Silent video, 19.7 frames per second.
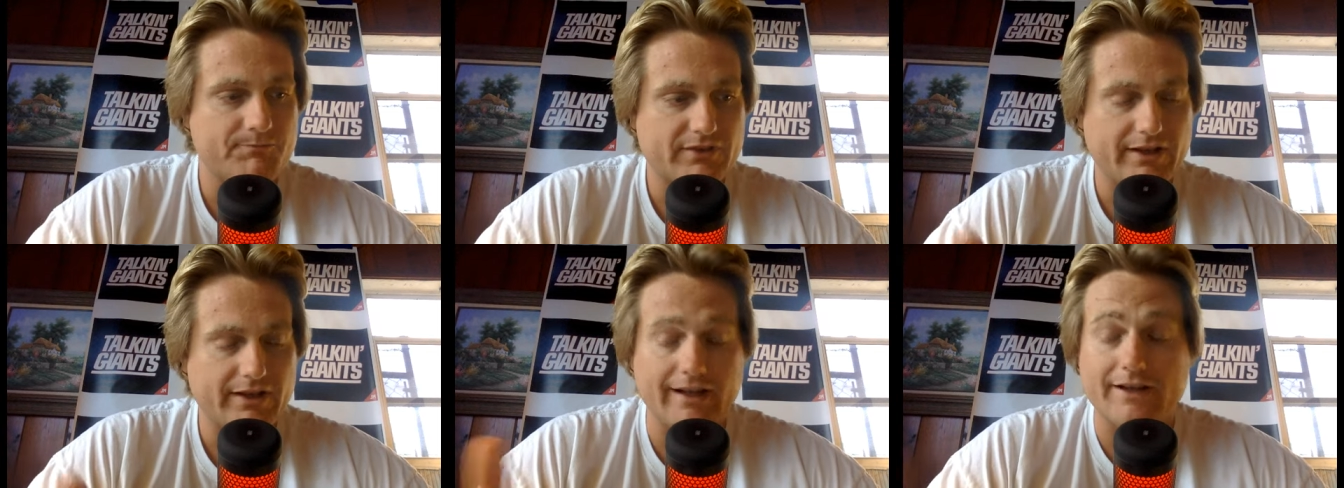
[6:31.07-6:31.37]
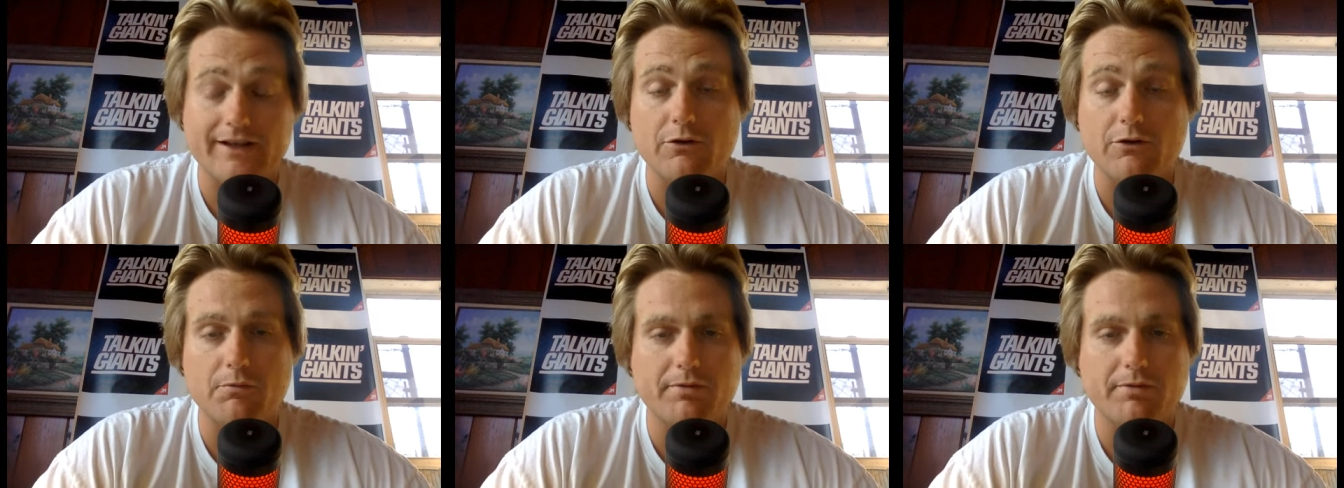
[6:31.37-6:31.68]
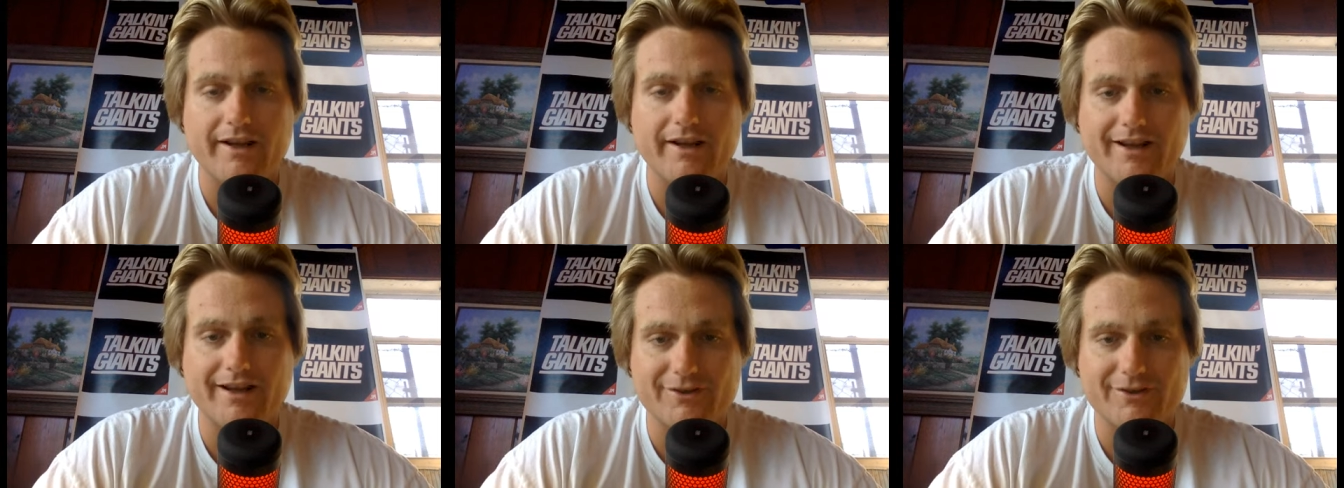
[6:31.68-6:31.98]
And I know we're
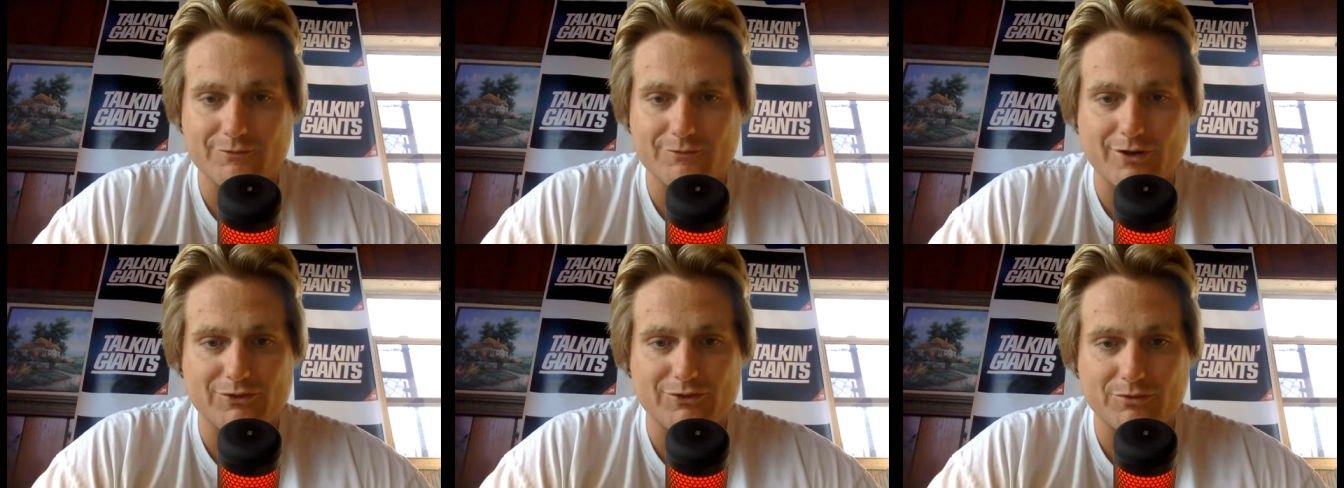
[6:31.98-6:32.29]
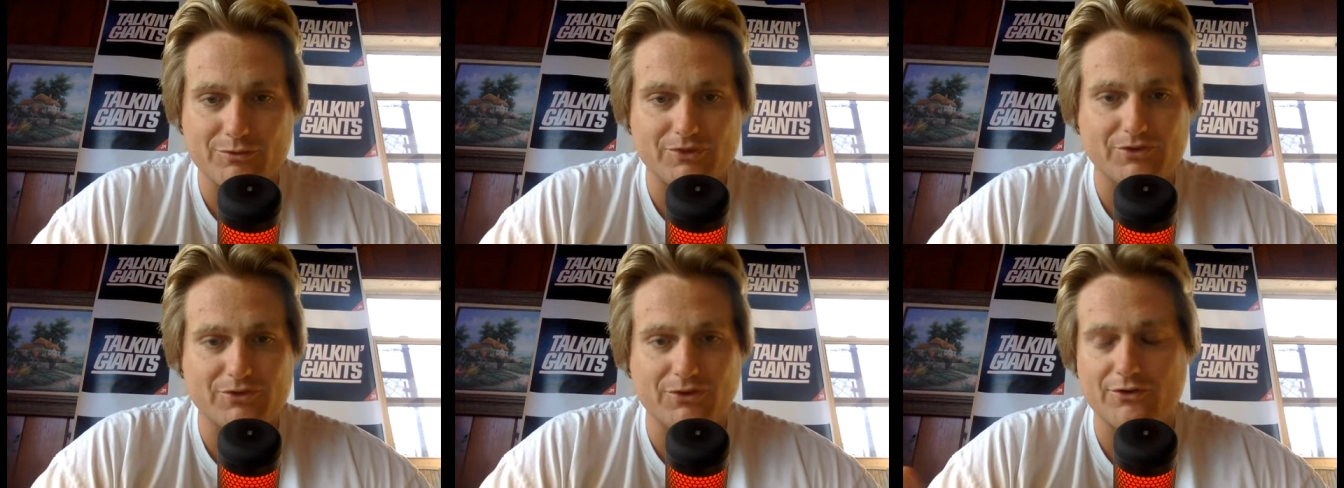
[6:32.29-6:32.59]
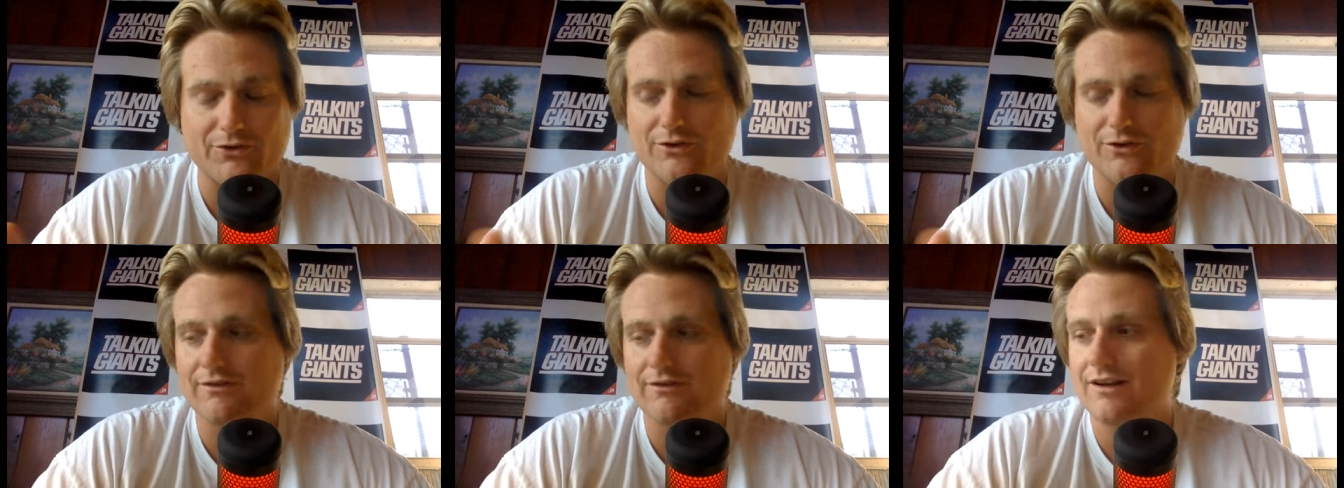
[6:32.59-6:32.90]
playing against Russell Wilson,
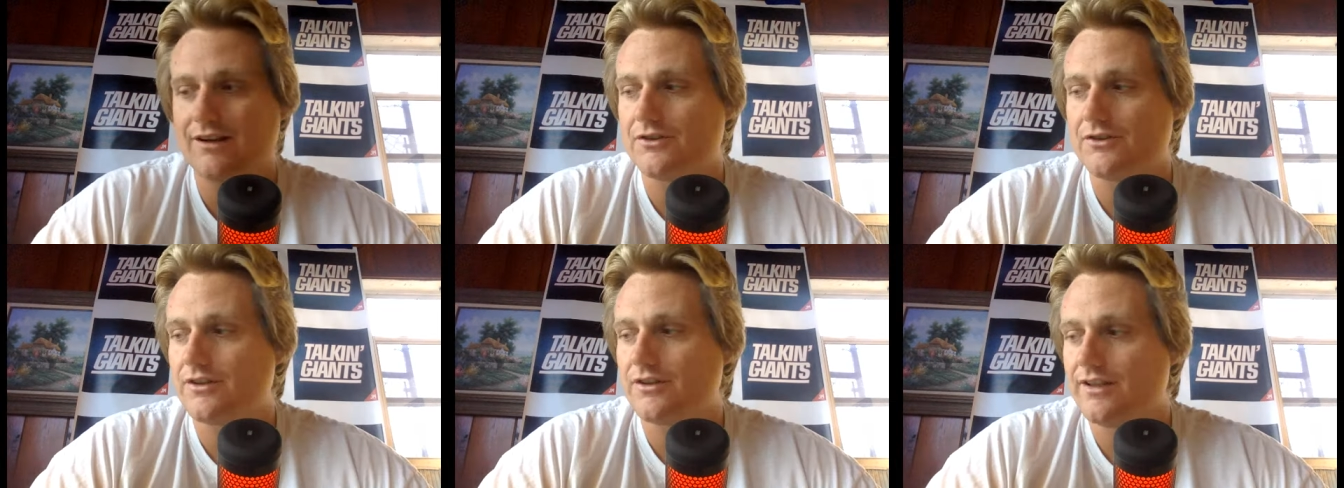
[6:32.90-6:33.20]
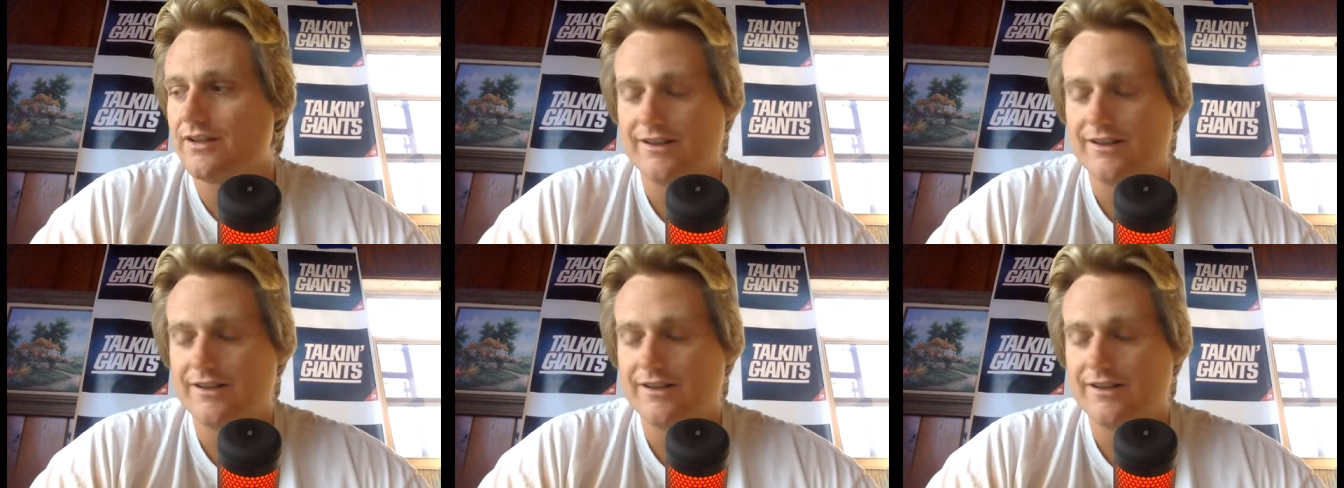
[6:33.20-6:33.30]
third rounder,